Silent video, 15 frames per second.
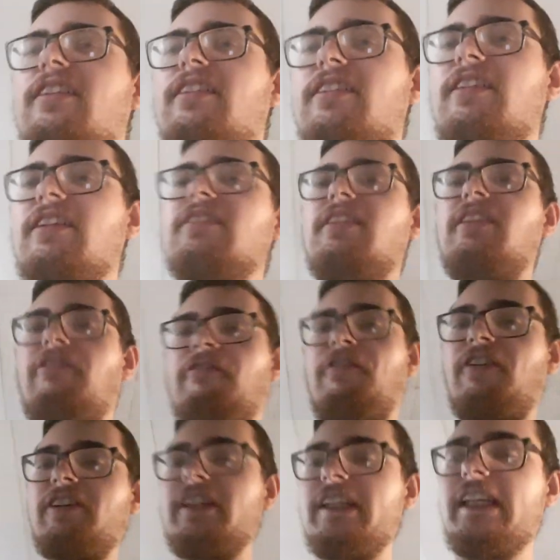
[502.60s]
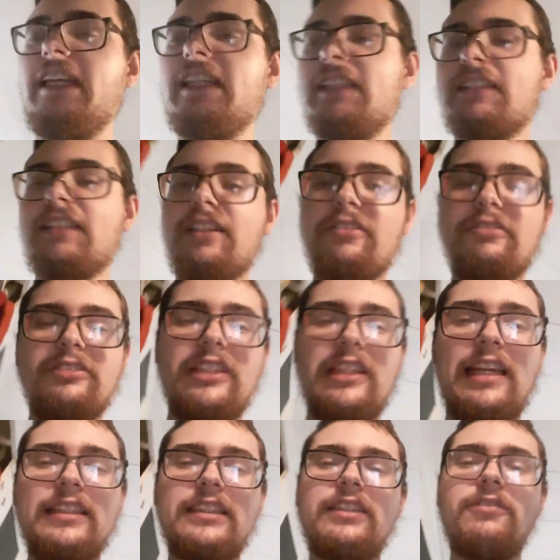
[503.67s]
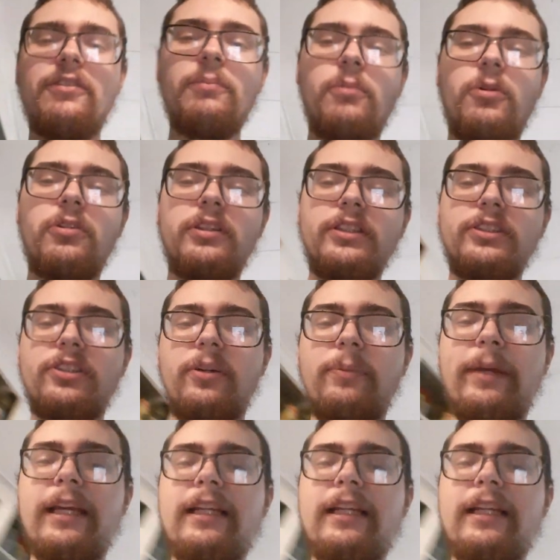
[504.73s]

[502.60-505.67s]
the, the fucking kid is cute, so that's even more disturbing.